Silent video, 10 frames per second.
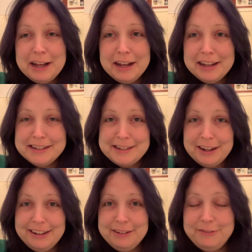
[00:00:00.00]
I
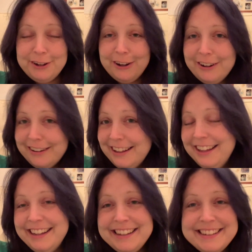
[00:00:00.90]
totally forgot
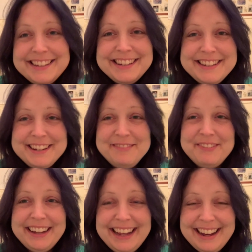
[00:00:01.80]
to do
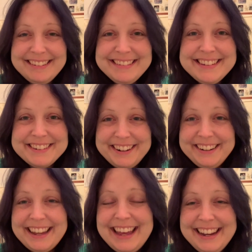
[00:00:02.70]
my outro
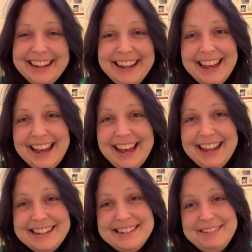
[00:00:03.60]
again
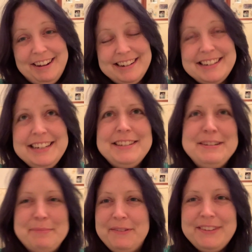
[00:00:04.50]
and to actually
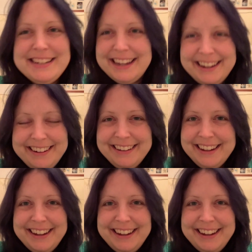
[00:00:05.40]
do my video.